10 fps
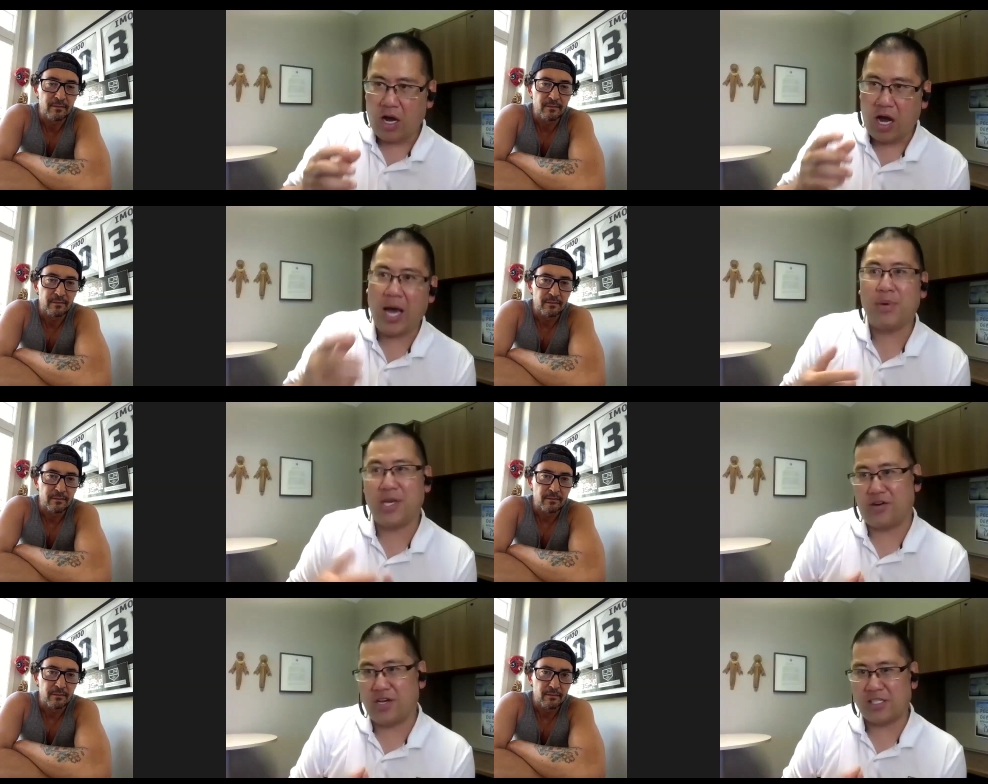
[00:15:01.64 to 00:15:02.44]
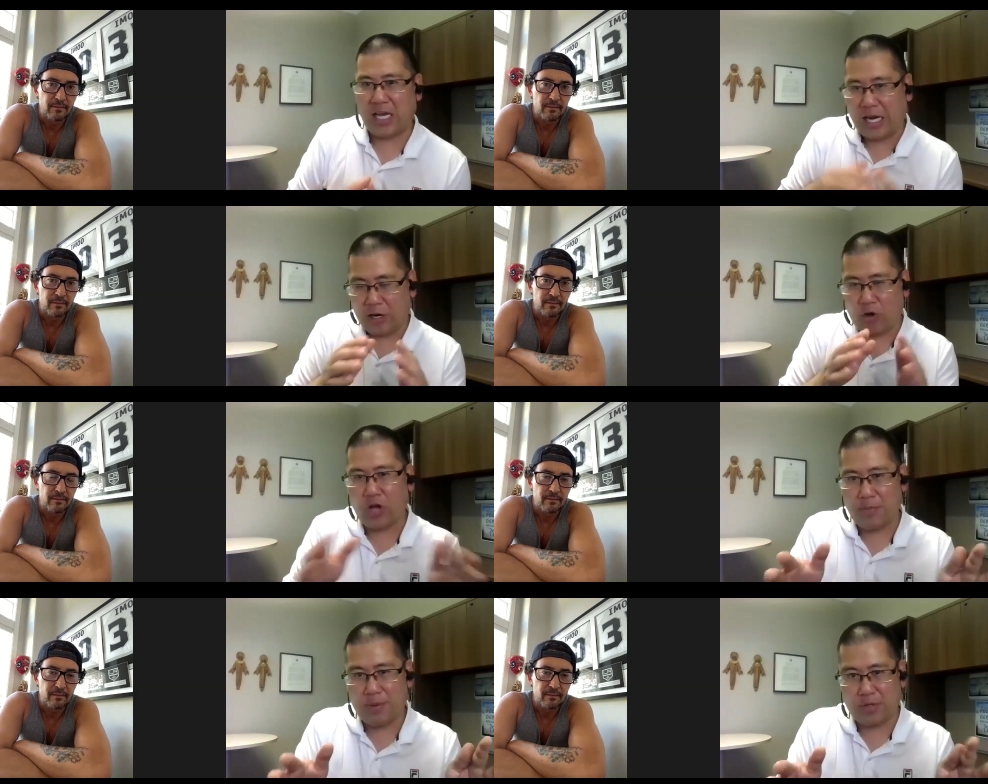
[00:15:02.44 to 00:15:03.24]
Speaker 1: i'm curious and i know a
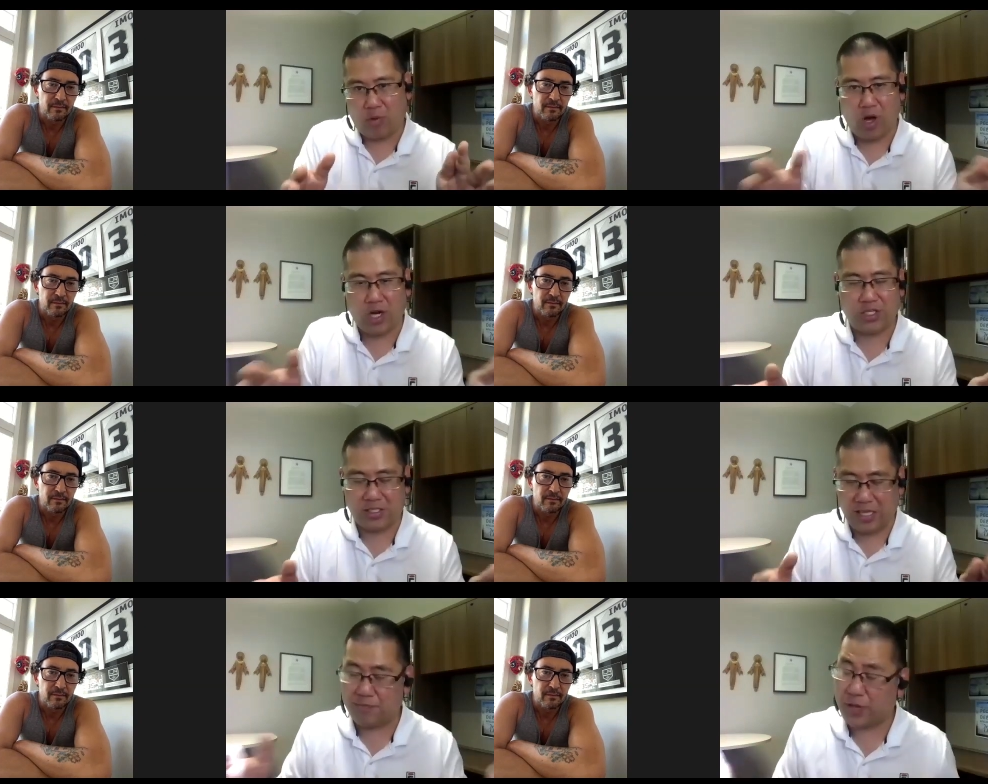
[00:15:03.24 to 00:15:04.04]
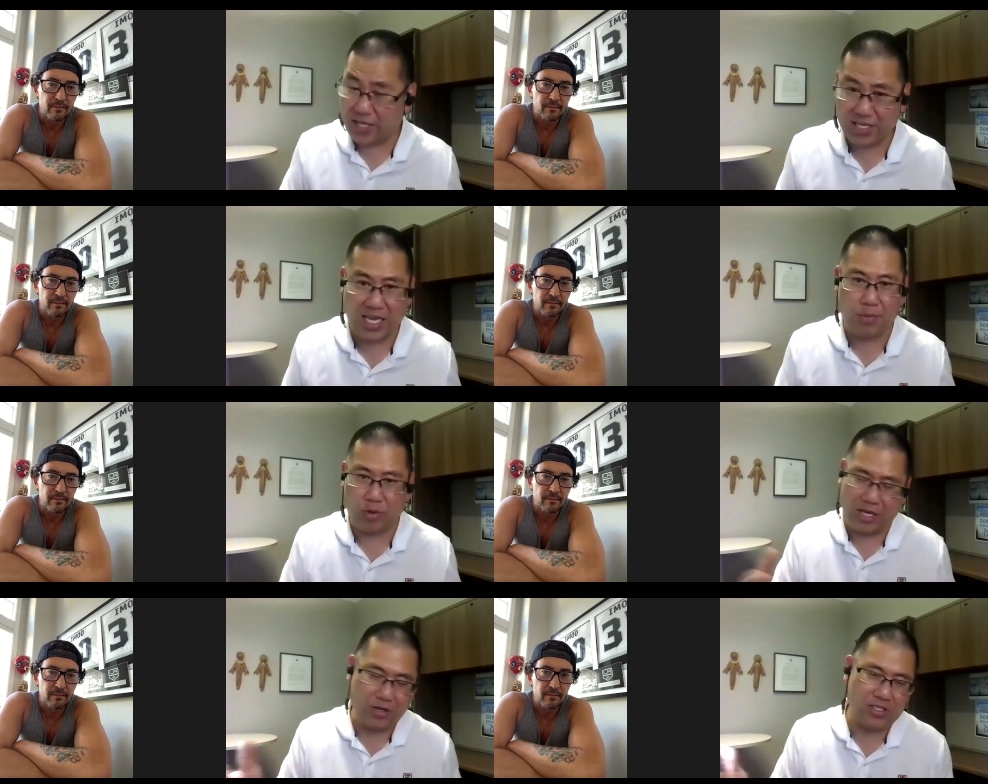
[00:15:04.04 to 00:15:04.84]
lot of people that watch this they've played the game or
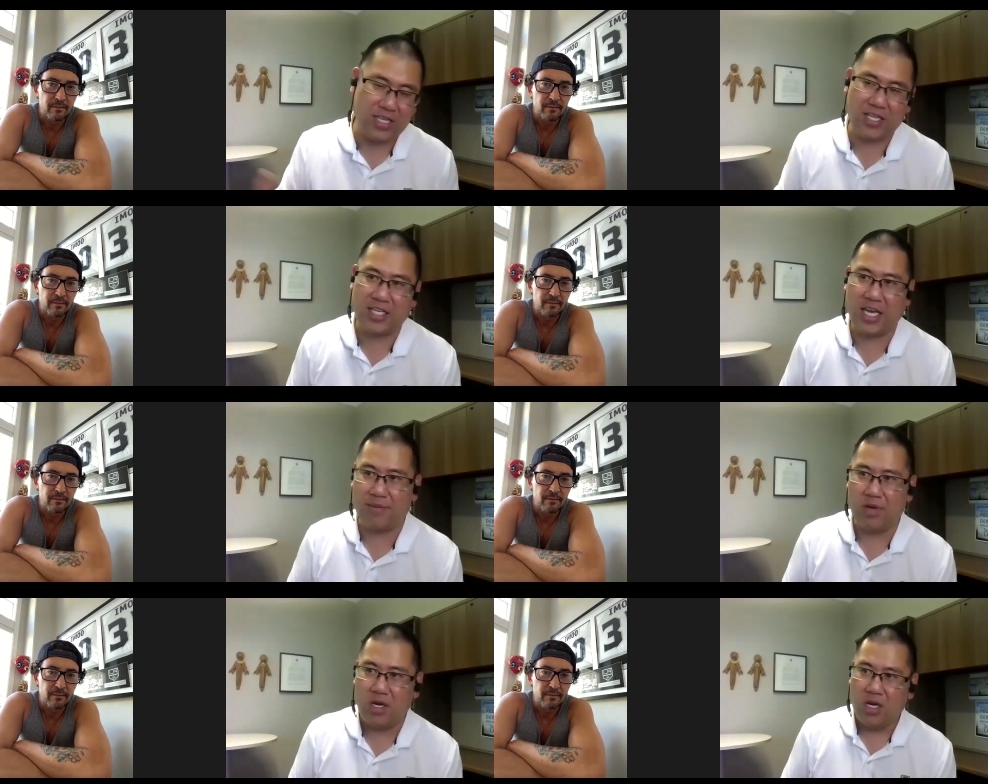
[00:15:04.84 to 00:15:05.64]
they understand the game